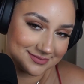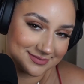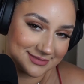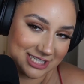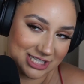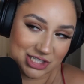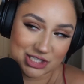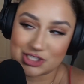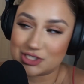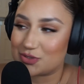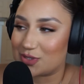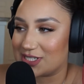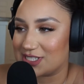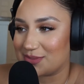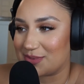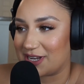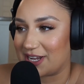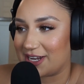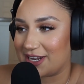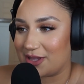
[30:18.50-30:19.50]
just
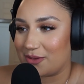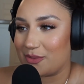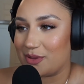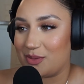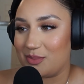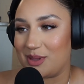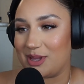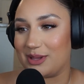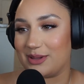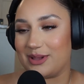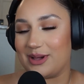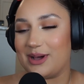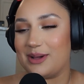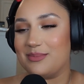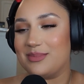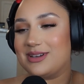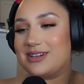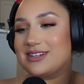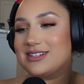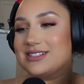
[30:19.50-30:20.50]
resonating with me a lot
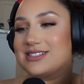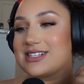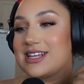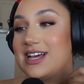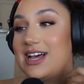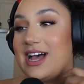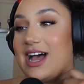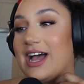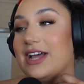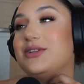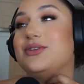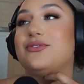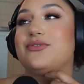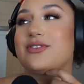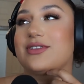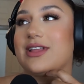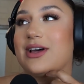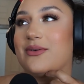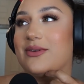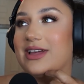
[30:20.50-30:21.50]
because I do
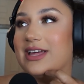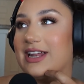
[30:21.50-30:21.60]
feel that way.